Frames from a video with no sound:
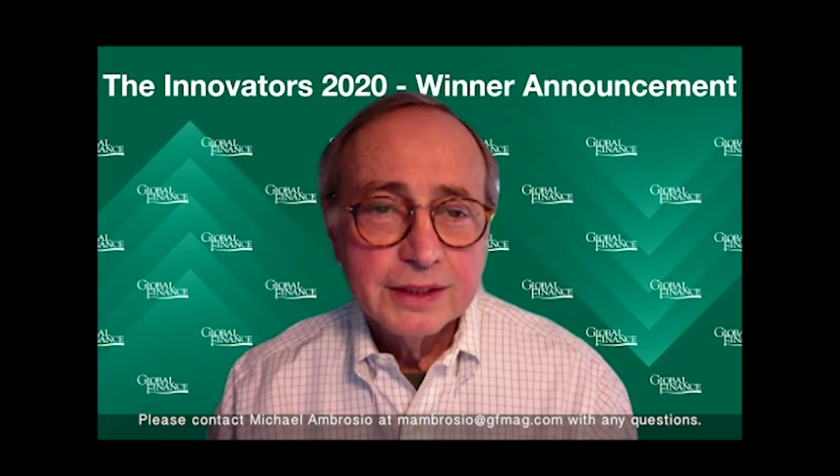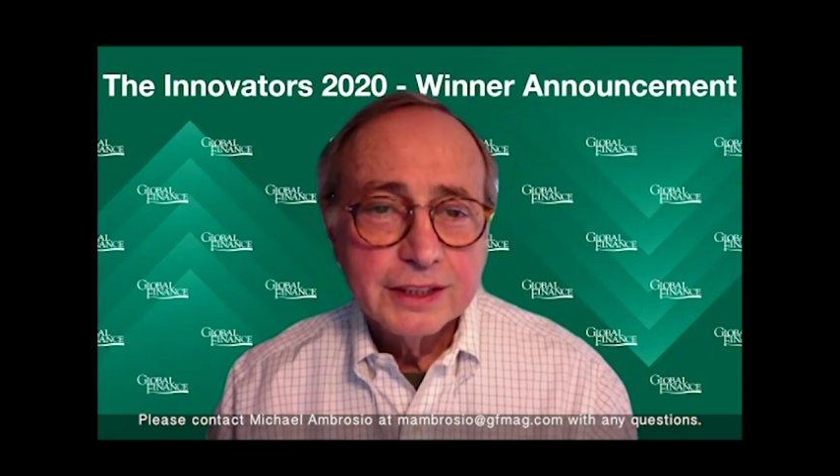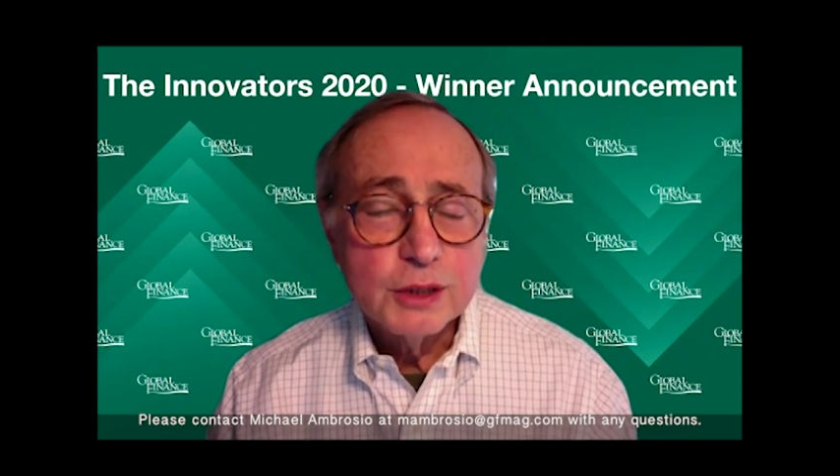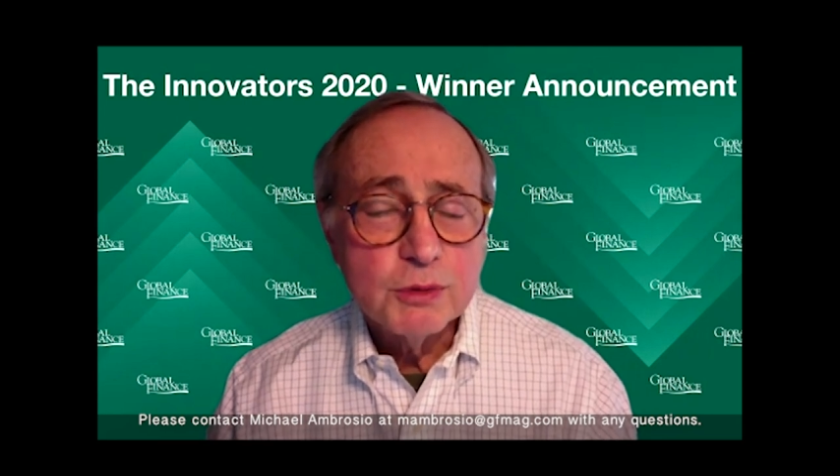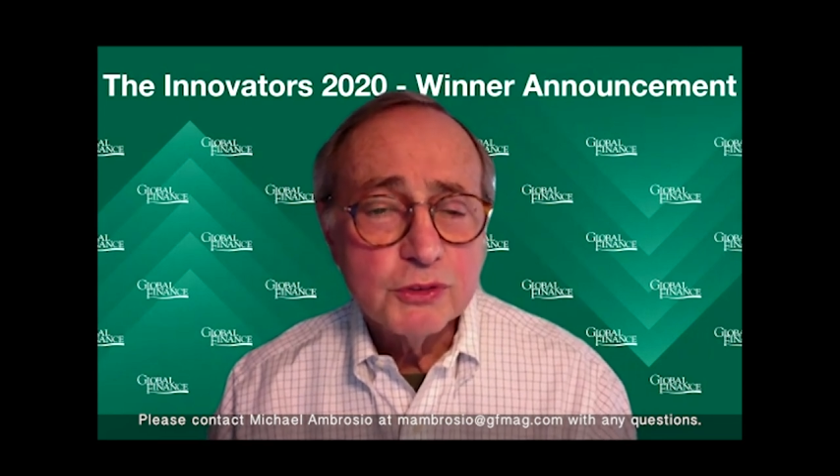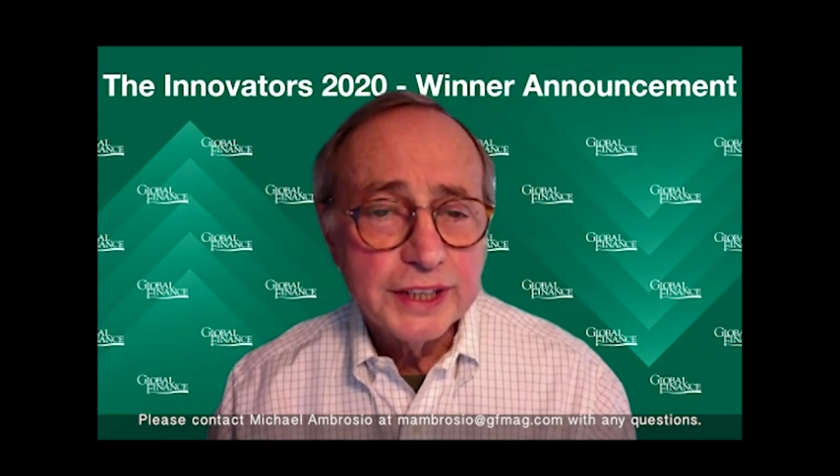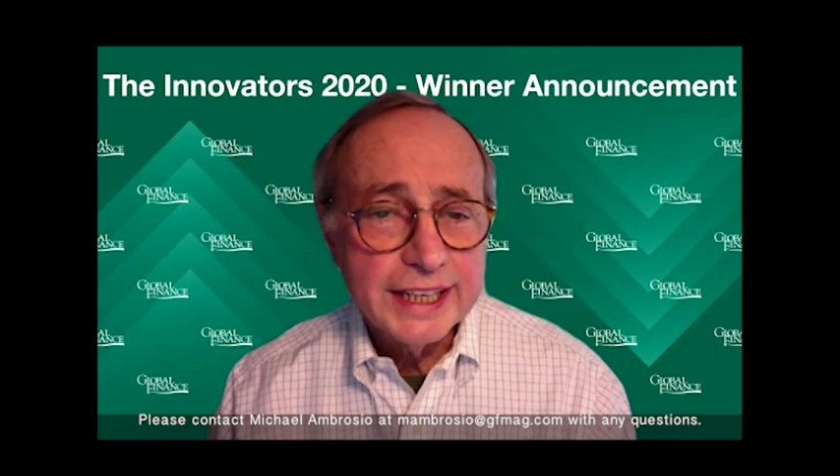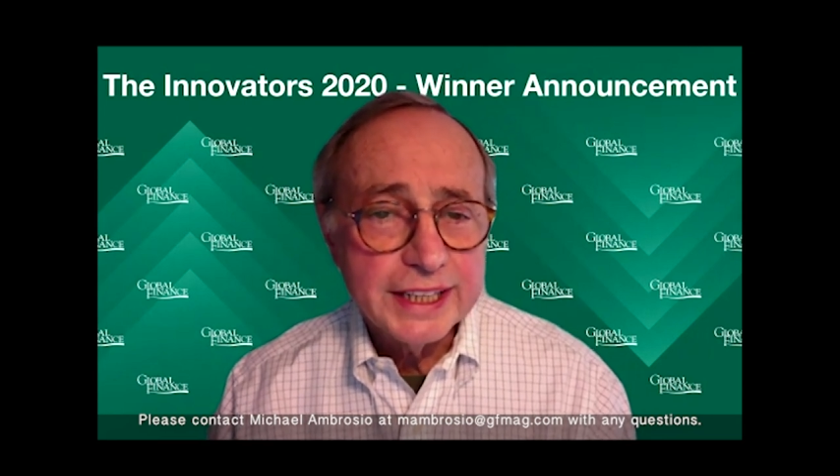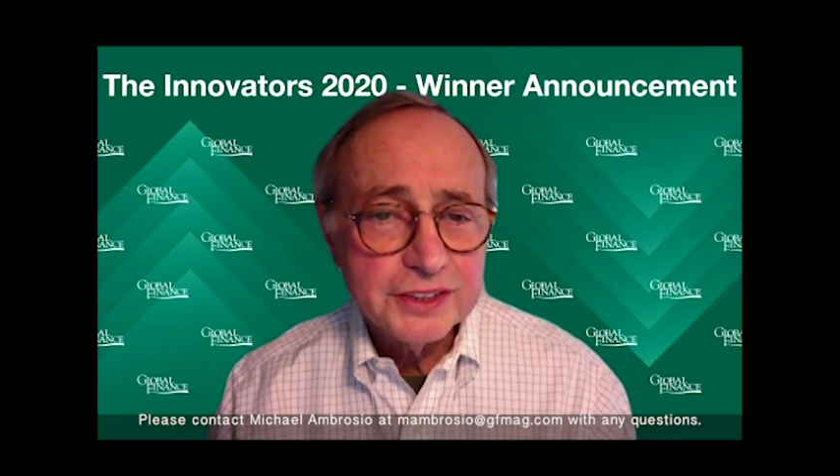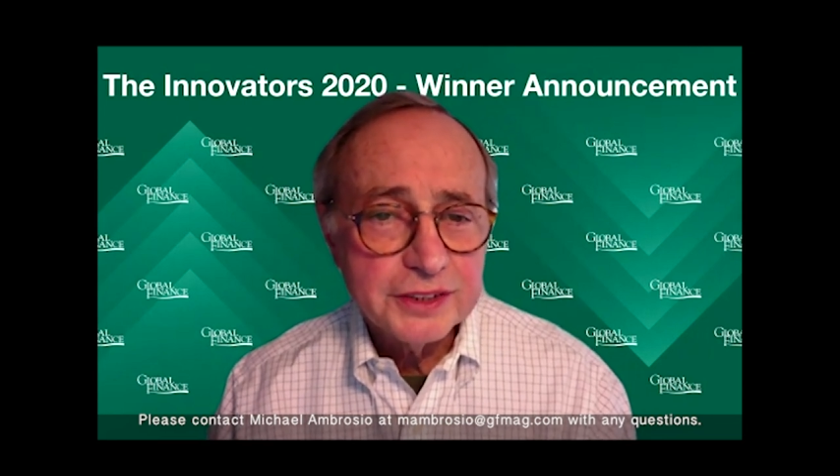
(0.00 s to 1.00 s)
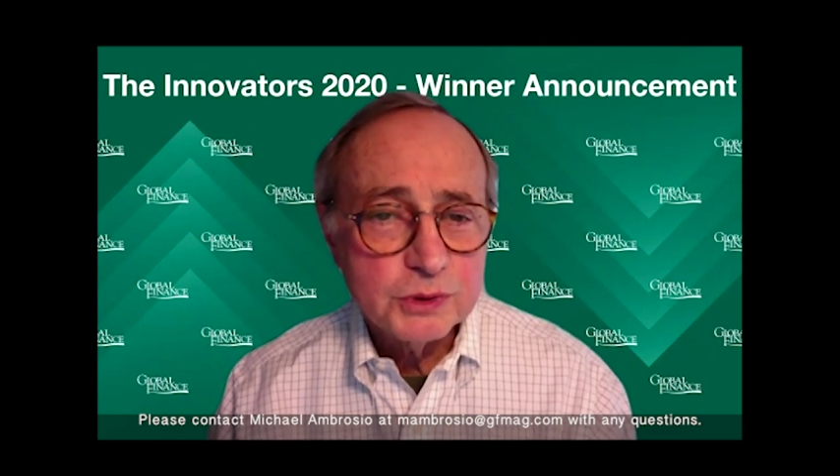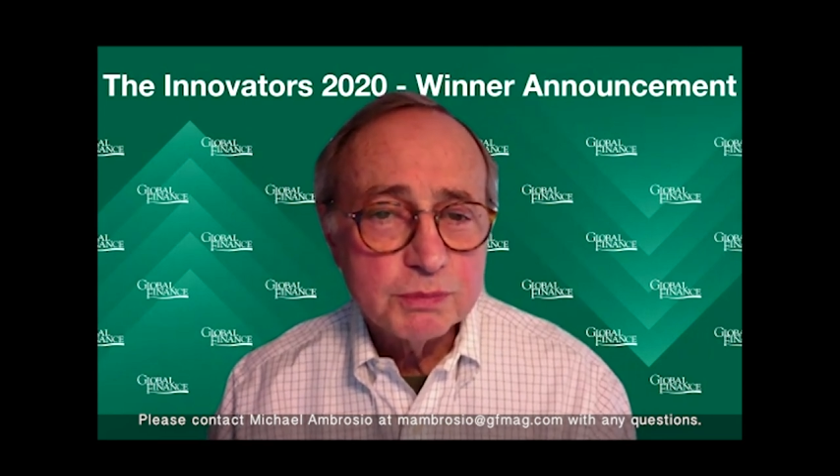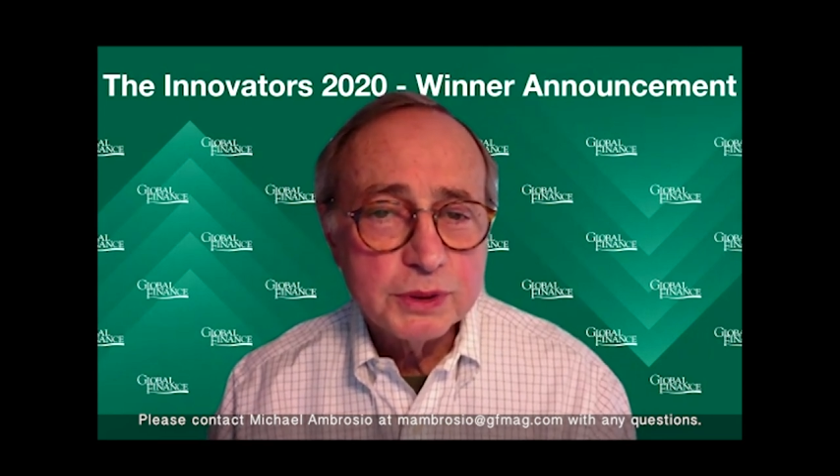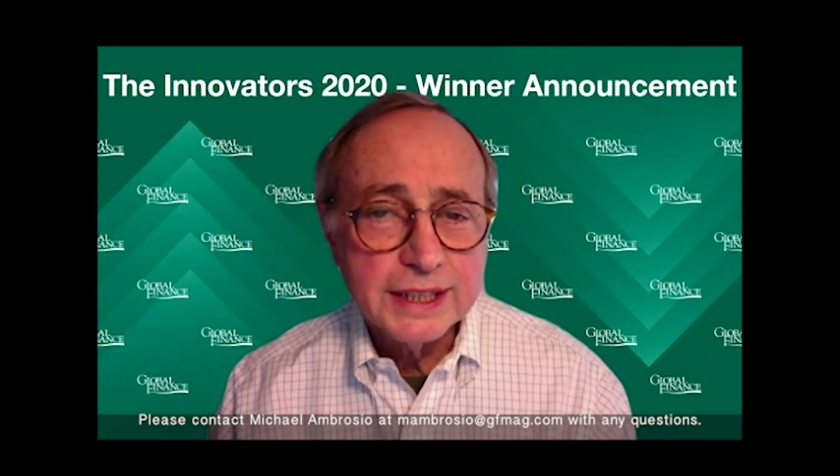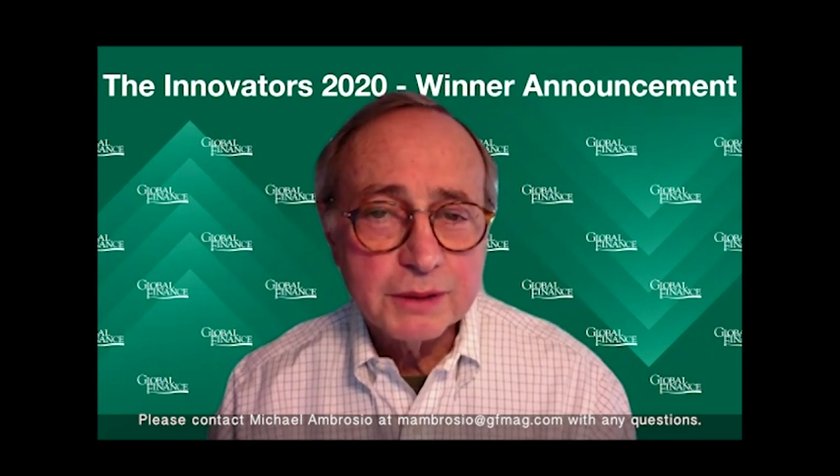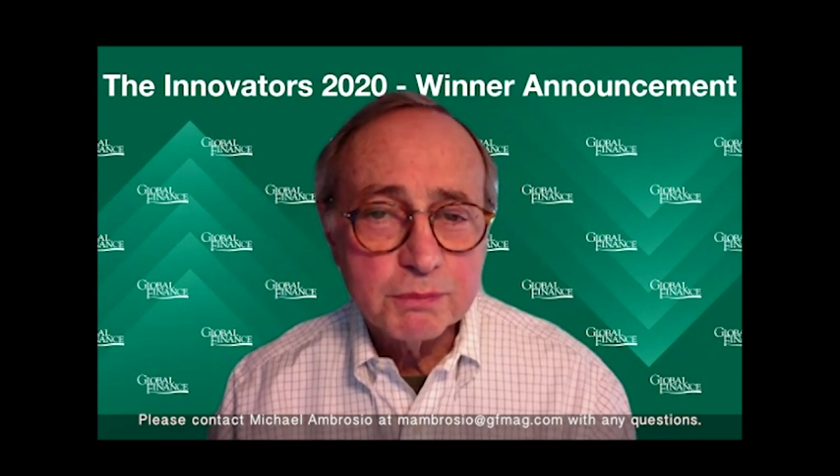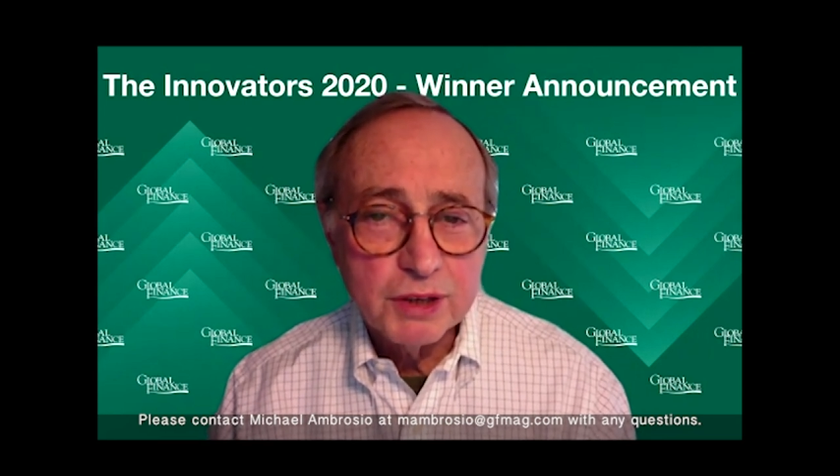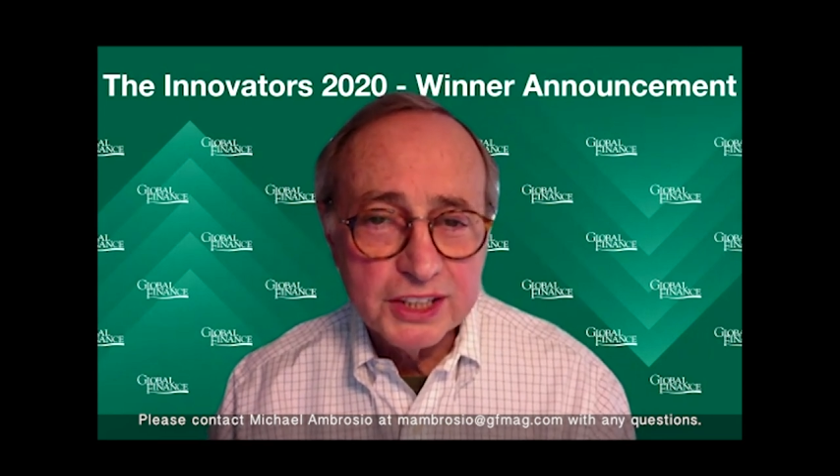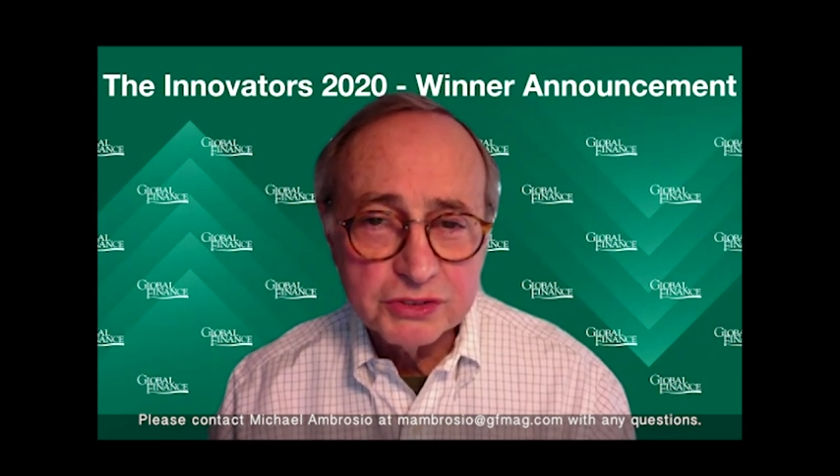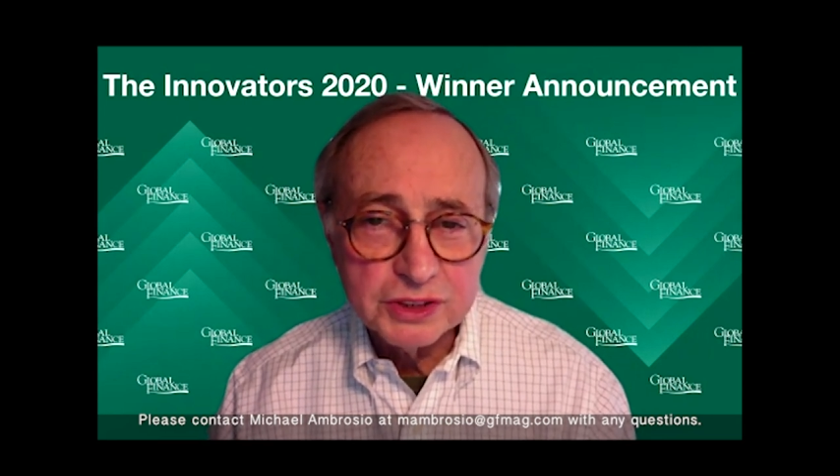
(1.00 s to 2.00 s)
Global Finance will put out a
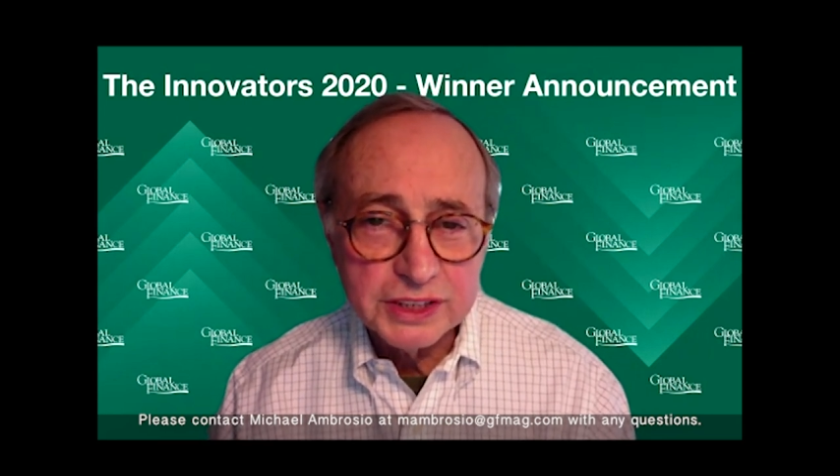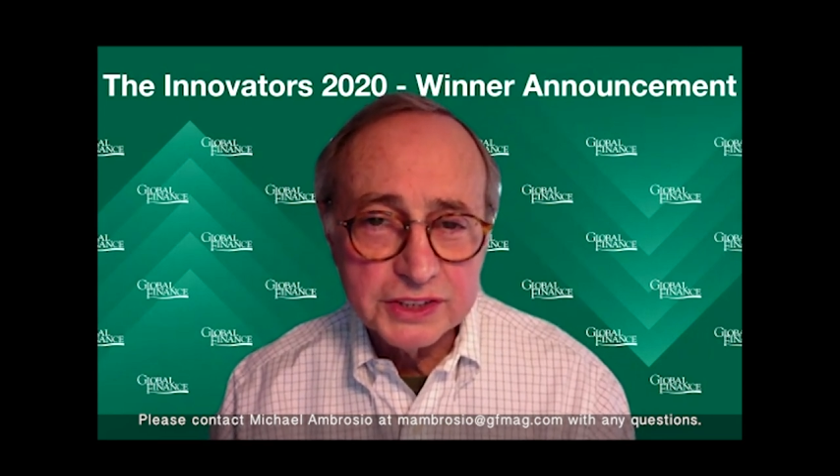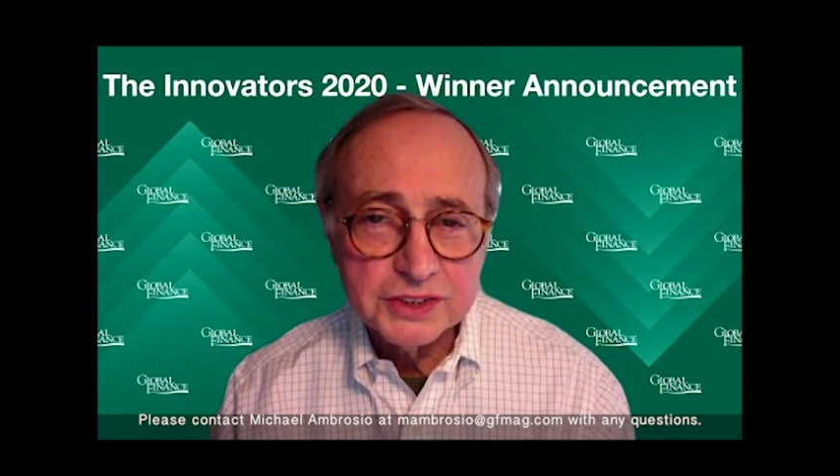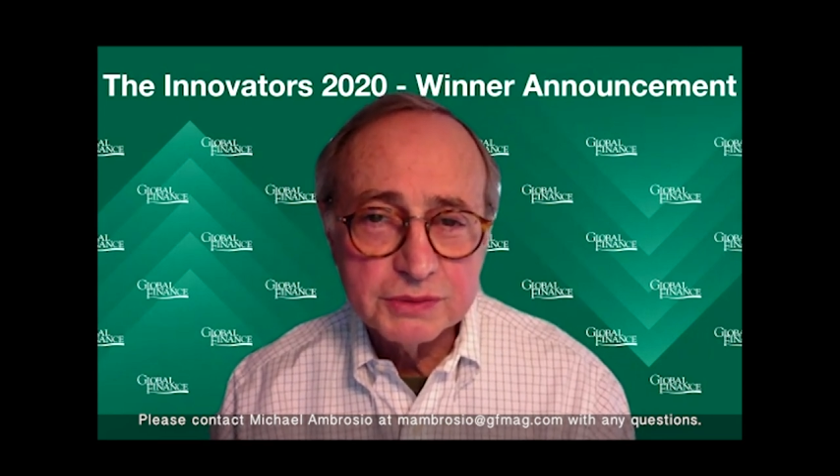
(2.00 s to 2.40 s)
press release,